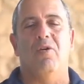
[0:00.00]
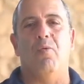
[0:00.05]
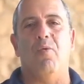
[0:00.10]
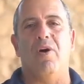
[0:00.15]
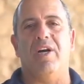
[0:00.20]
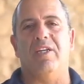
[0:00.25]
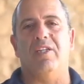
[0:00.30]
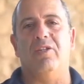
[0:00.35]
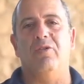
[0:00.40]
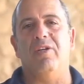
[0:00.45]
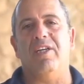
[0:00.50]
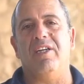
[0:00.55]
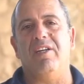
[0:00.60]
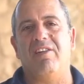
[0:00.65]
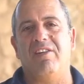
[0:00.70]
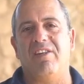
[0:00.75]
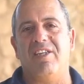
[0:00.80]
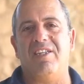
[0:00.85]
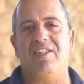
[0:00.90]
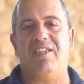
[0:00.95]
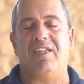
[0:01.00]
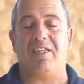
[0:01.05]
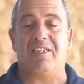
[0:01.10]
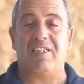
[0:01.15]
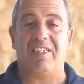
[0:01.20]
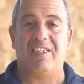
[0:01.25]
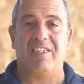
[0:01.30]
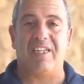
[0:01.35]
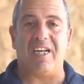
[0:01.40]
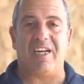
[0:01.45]
we're doing things
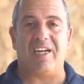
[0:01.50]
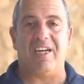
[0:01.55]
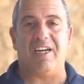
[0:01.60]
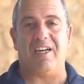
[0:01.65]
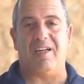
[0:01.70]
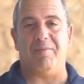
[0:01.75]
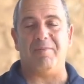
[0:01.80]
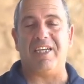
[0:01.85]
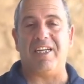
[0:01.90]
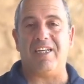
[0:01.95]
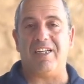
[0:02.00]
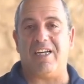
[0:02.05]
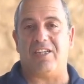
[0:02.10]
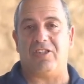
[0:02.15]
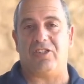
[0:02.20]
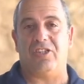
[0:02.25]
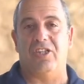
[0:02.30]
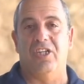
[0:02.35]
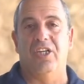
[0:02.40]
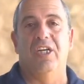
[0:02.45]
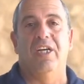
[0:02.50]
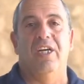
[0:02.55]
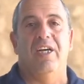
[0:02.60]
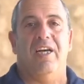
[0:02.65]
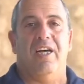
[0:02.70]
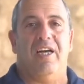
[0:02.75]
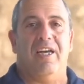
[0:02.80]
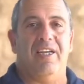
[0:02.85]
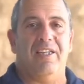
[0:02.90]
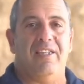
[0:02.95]
Zecher LaMikdash.
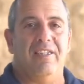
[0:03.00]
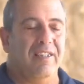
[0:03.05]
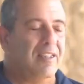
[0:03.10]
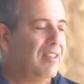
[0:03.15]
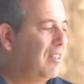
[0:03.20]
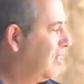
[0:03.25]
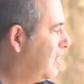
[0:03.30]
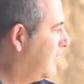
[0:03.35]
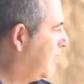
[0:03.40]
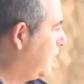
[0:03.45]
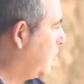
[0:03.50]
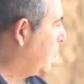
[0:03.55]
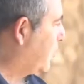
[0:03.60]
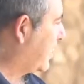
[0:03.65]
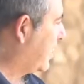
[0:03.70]
And you